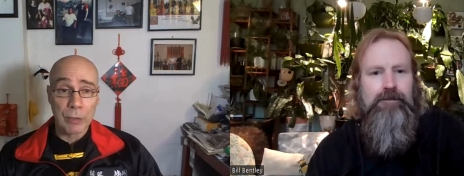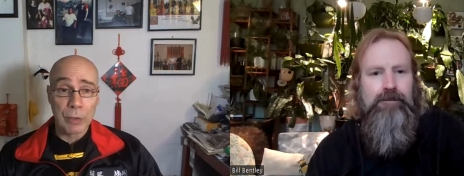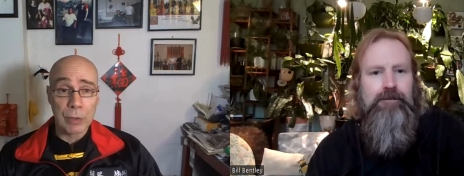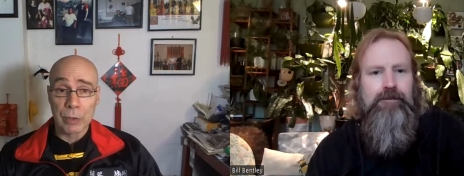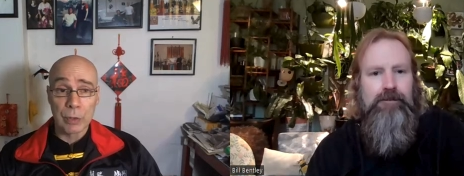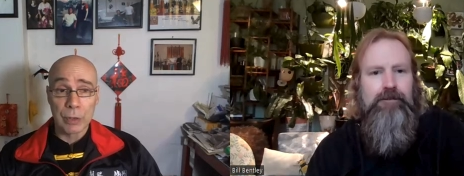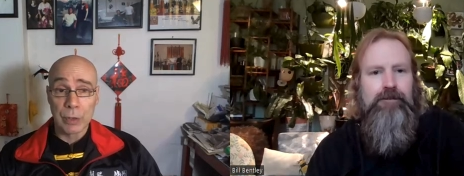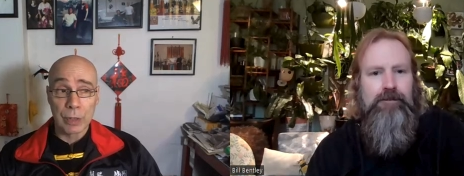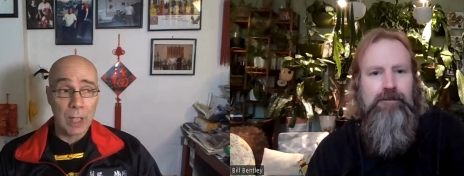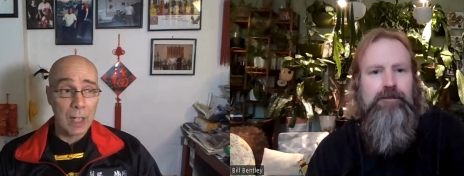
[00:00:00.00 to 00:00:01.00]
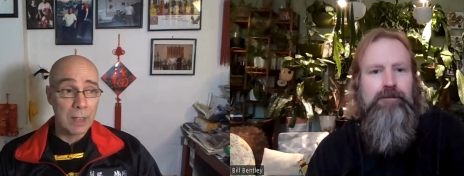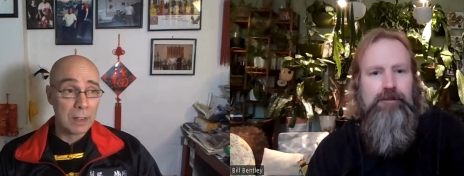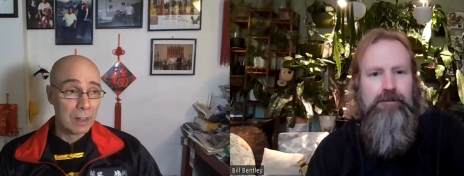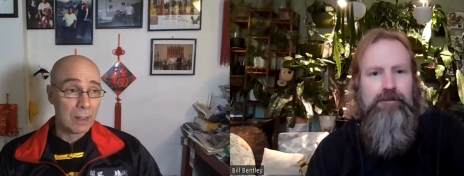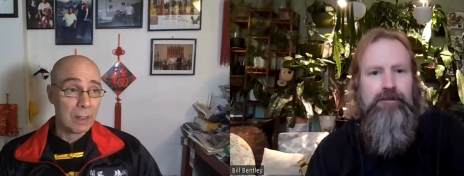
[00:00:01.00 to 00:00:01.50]
Speaker 1: Fu School UK
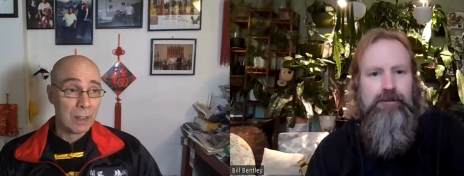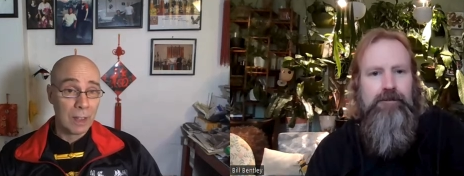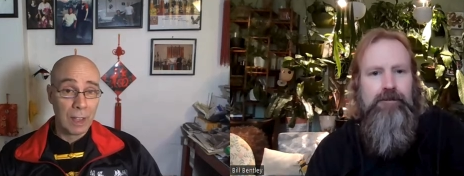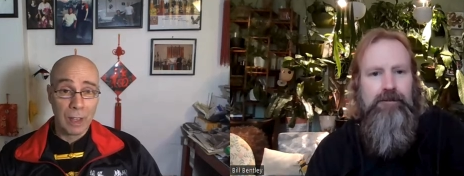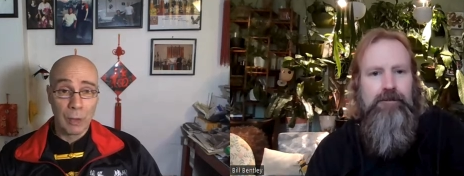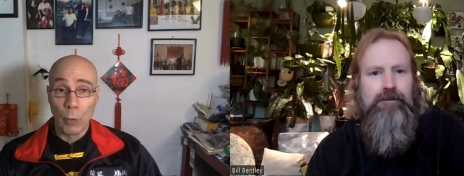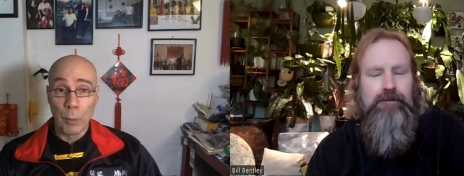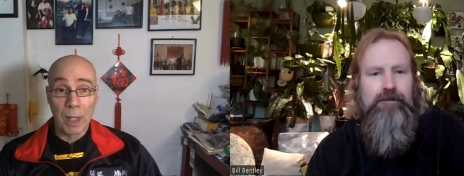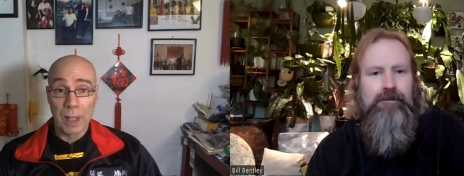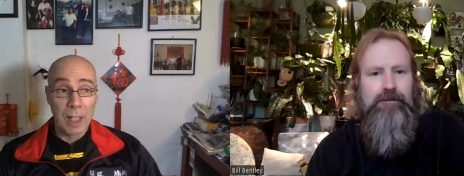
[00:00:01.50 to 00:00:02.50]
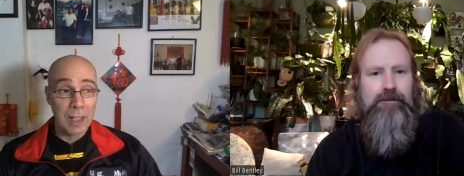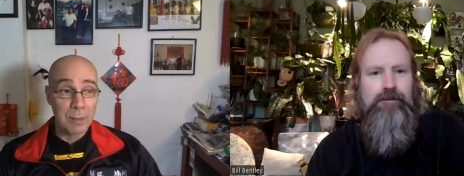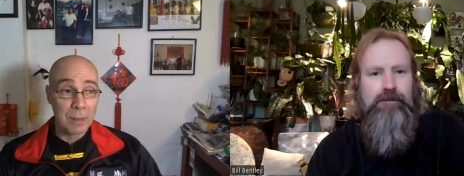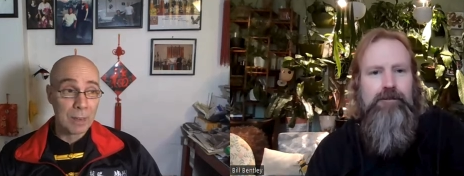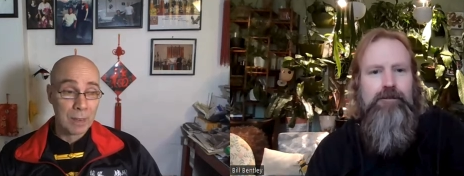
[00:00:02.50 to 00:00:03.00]
uh, or my
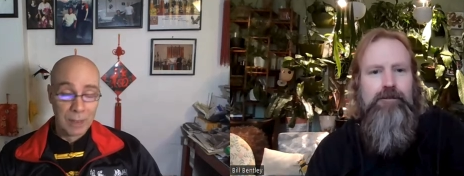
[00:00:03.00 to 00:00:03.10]
name,